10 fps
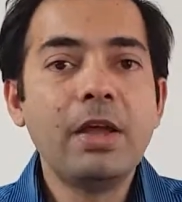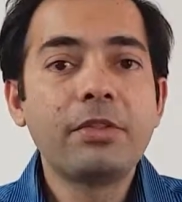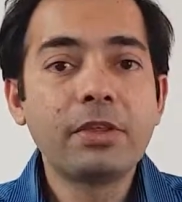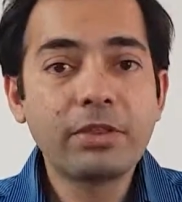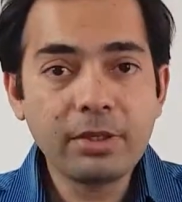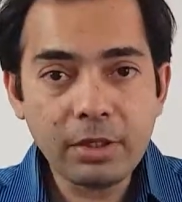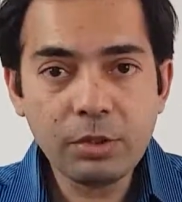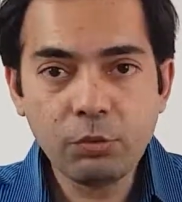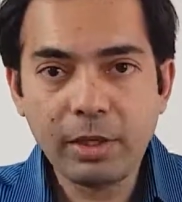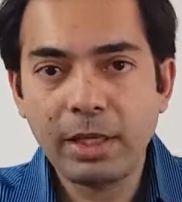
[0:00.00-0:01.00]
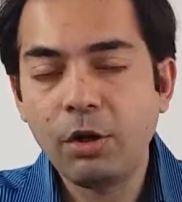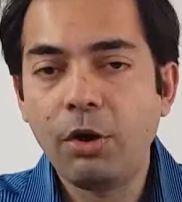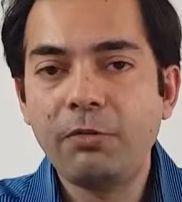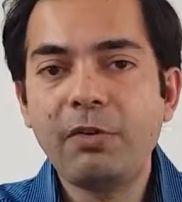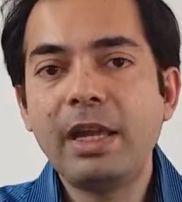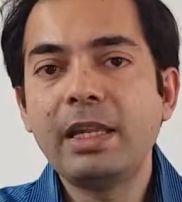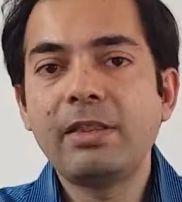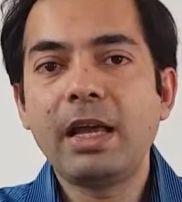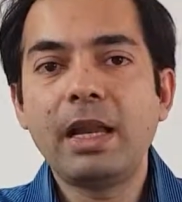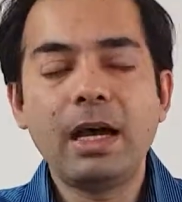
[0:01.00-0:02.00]
The third way of finding
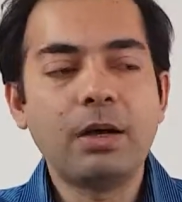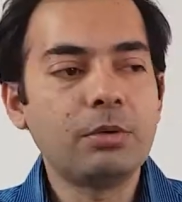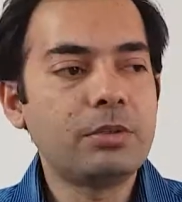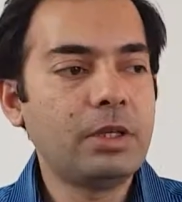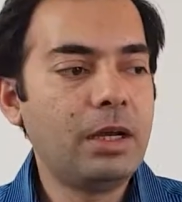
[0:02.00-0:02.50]
that out,